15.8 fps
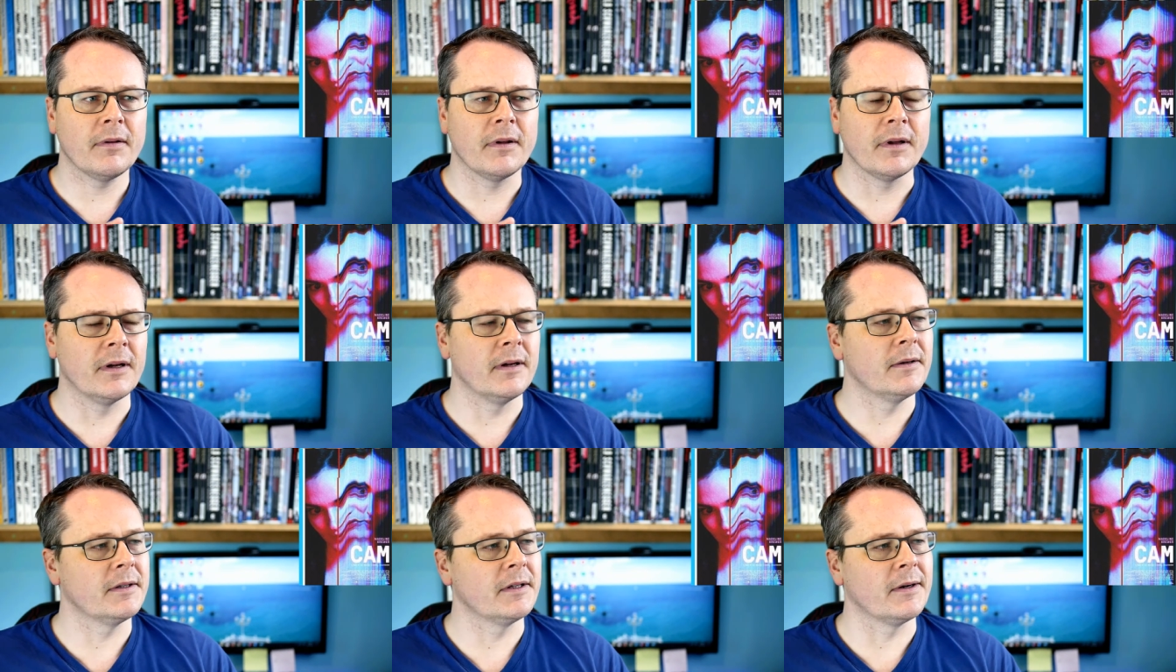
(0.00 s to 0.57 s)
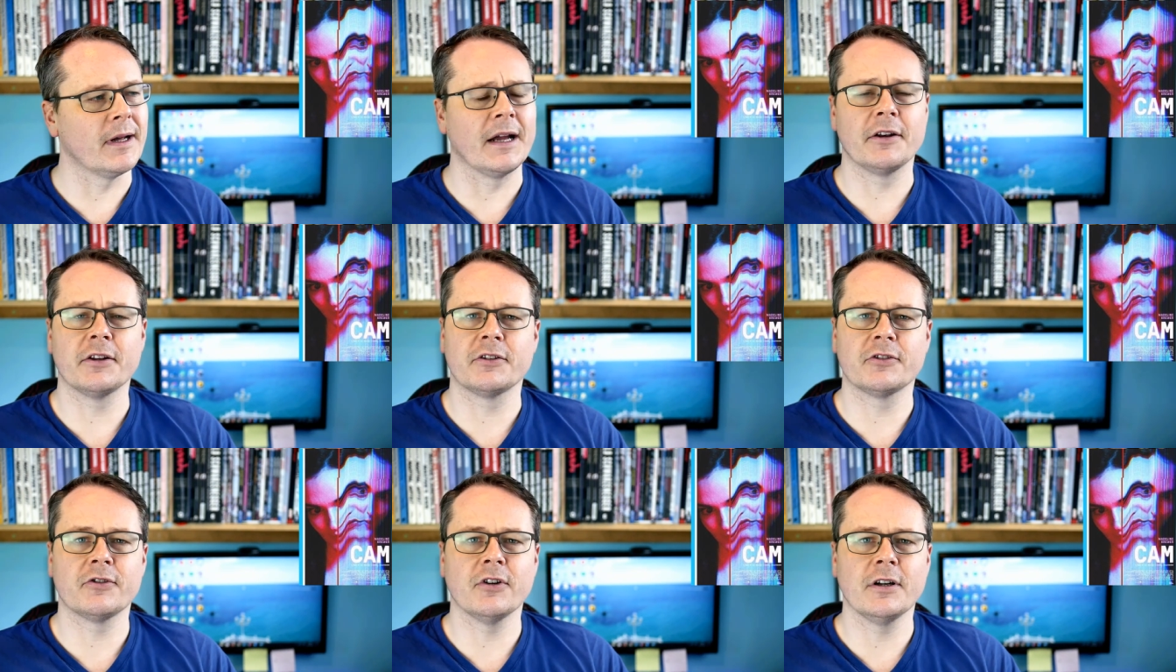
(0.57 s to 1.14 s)
I don't know how
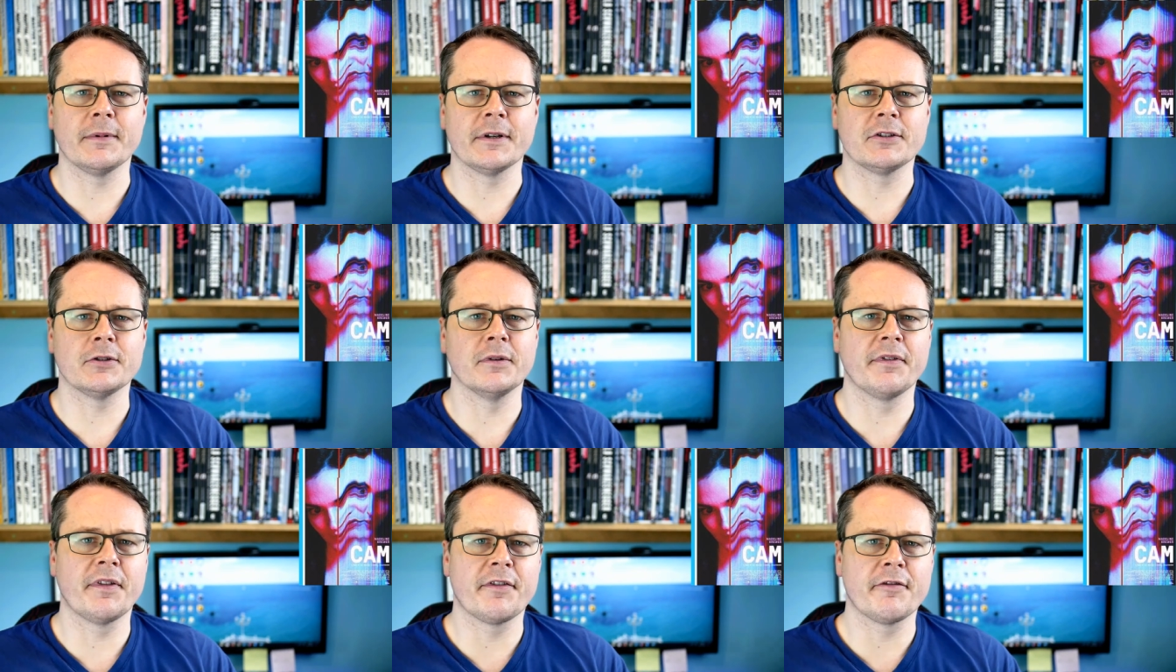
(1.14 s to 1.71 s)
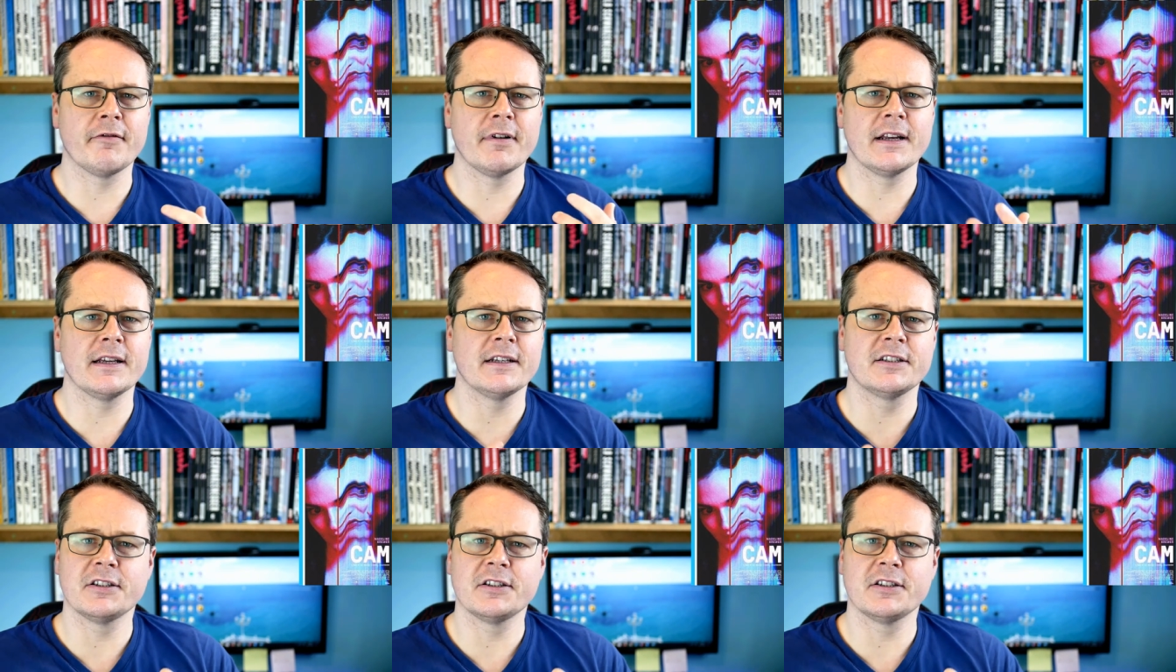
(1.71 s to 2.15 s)
to describe it, sort of thriller,